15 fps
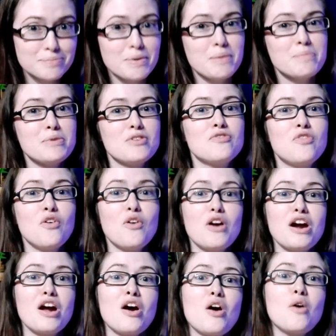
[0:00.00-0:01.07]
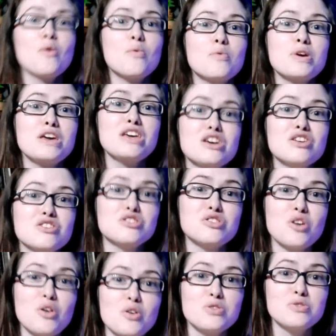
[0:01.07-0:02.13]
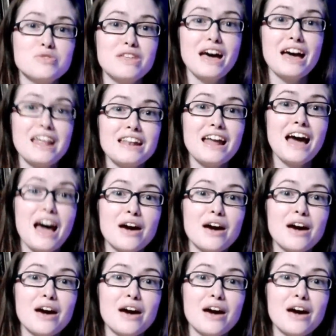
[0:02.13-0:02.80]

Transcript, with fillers: but before we show you that,